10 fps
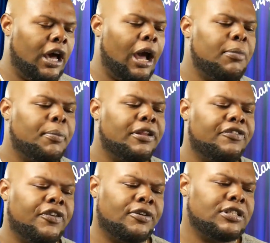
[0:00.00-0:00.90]
I remember the
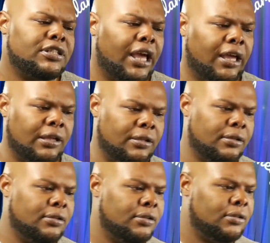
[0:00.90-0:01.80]
first day
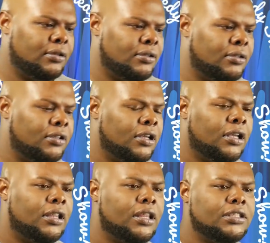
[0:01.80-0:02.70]

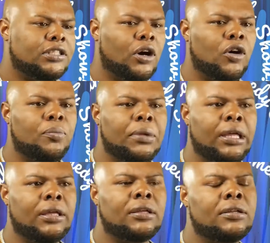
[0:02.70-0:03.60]
they told
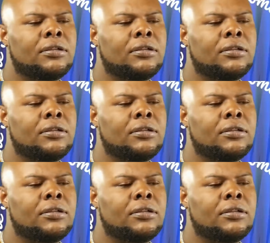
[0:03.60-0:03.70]
me